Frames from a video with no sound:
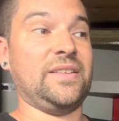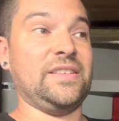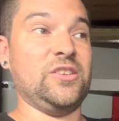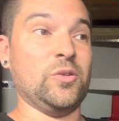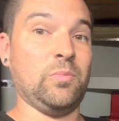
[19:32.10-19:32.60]

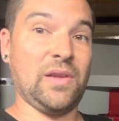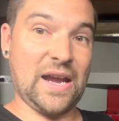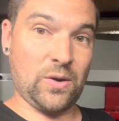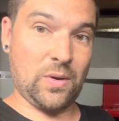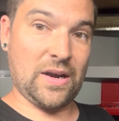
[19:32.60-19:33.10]
your
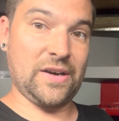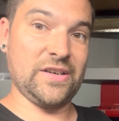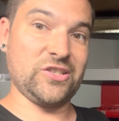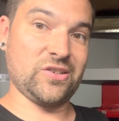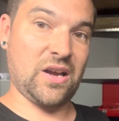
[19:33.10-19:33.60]
black wire
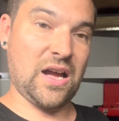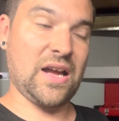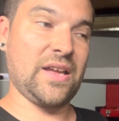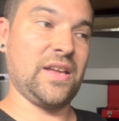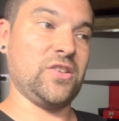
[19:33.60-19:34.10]
is your
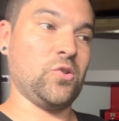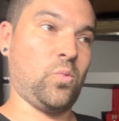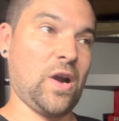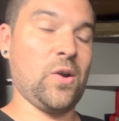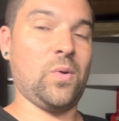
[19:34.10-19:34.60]
hot and your
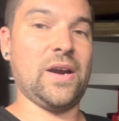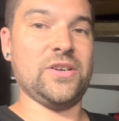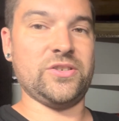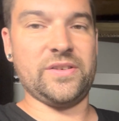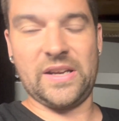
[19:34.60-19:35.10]
white wire
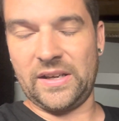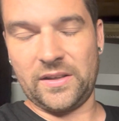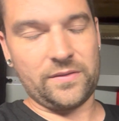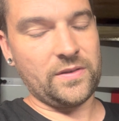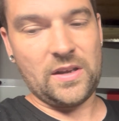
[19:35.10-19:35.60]
is your
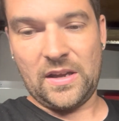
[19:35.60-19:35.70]
negative.